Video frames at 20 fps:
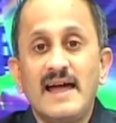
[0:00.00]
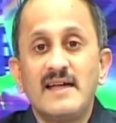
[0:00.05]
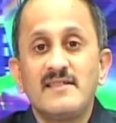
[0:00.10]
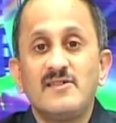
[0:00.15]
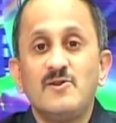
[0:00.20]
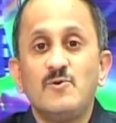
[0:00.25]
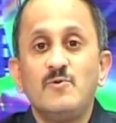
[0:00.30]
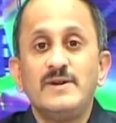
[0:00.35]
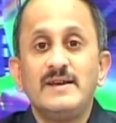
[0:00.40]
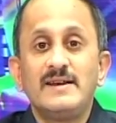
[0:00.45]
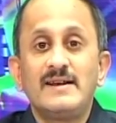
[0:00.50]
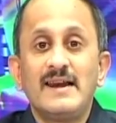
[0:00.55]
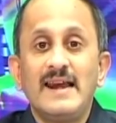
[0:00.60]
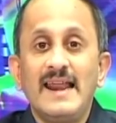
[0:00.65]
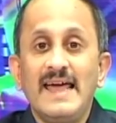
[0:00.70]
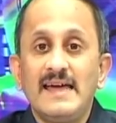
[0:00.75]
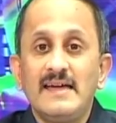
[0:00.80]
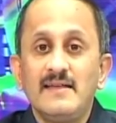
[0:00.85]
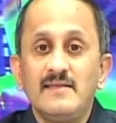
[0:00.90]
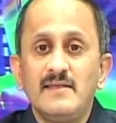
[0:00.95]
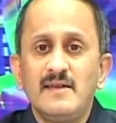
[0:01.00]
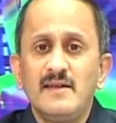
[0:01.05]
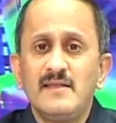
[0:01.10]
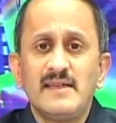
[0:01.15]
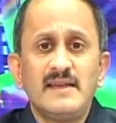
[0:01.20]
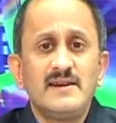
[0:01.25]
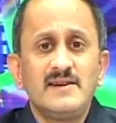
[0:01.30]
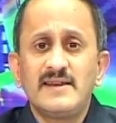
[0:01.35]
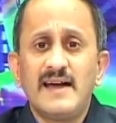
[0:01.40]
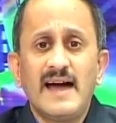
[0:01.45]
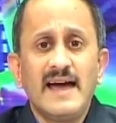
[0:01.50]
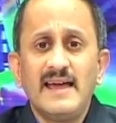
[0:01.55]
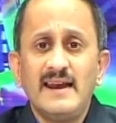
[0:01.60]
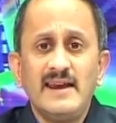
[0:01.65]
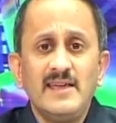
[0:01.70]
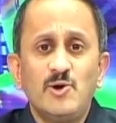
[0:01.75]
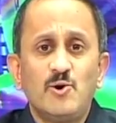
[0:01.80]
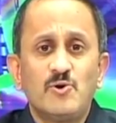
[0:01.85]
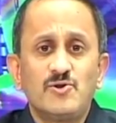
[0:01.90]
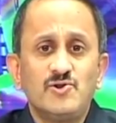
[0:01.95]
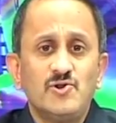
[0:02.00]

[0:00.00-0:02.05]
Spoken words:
as unit length is entirely your